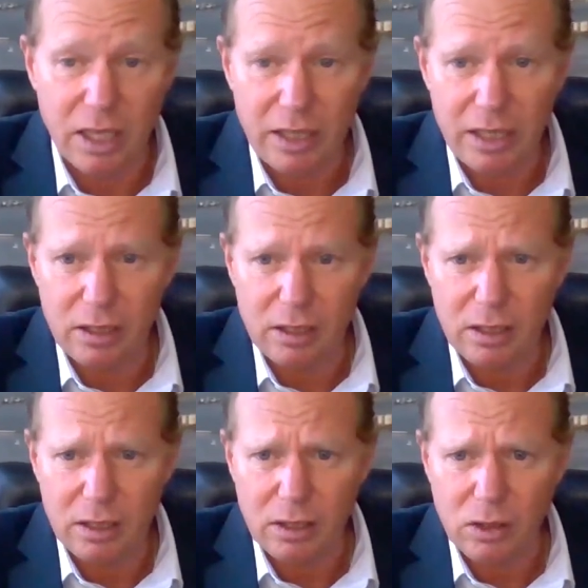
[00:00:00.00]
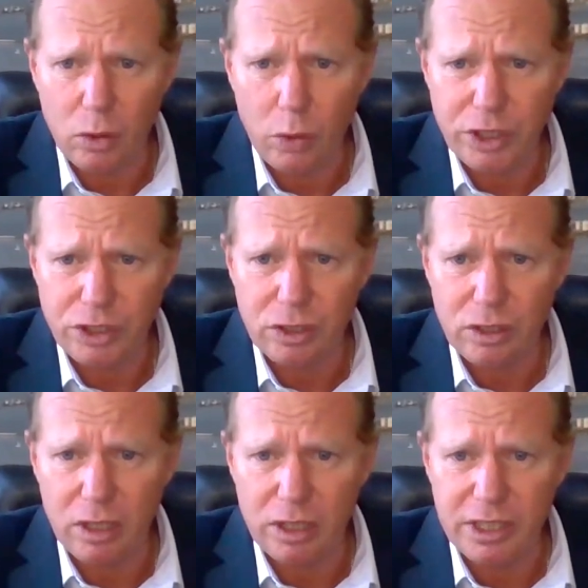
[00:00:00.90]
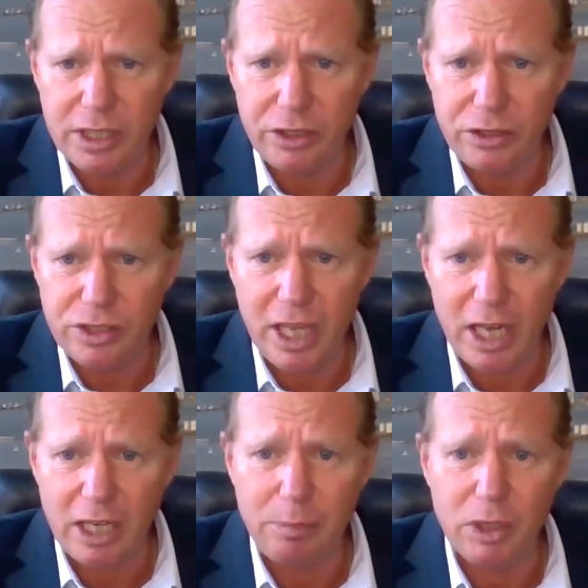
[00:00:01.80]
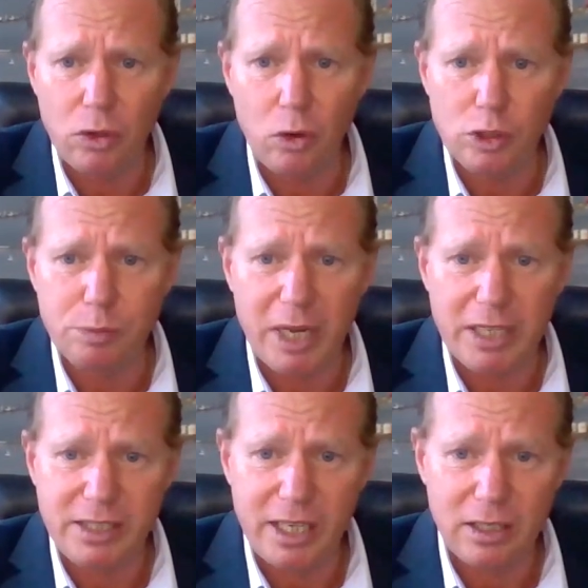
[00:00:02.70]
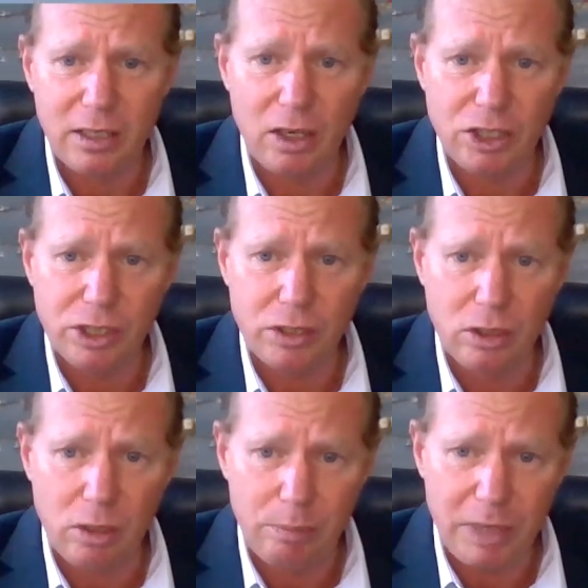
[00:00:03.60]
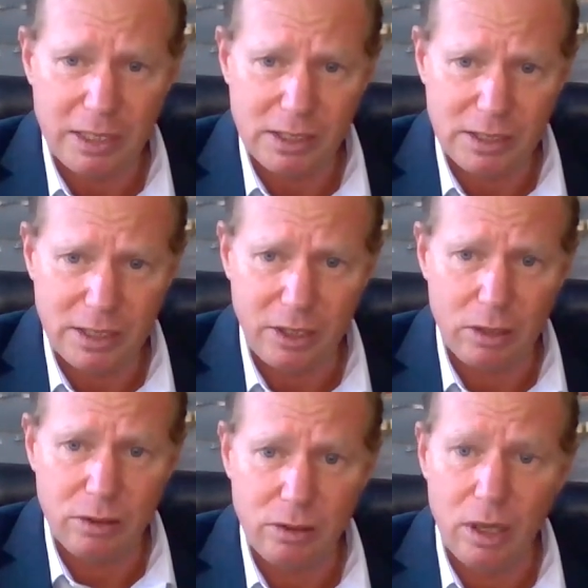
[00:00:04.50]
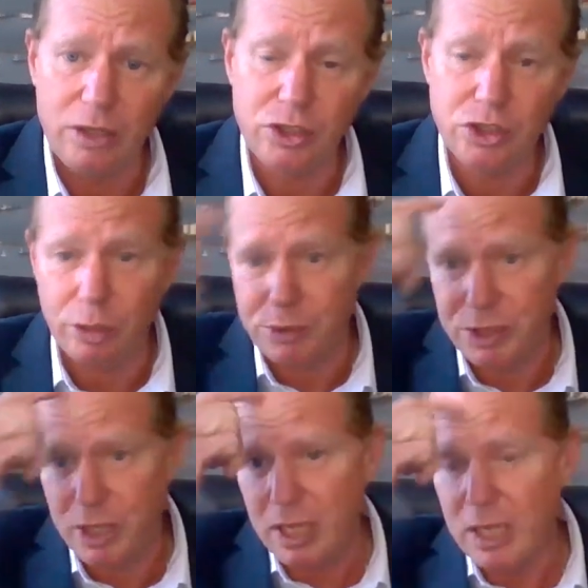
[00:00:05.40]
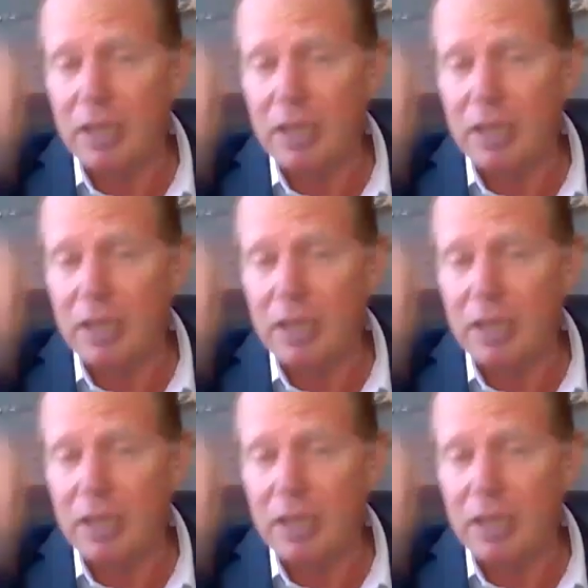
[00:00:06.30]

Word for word: And then the, the question continues can it be caused by technological complexity on, on the ships?